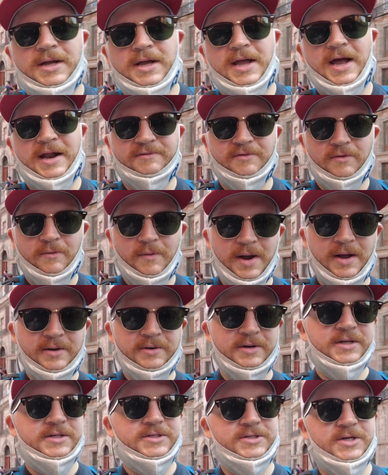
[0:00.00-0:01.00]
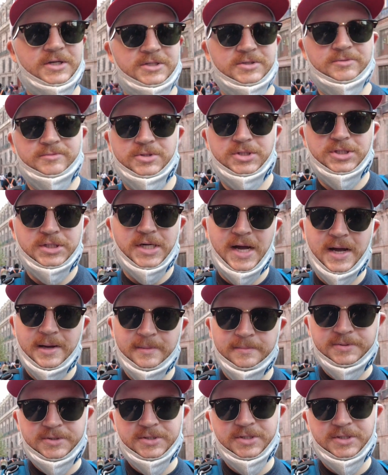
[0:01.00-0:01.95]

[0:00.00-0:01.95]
kind of around it, saw some shops,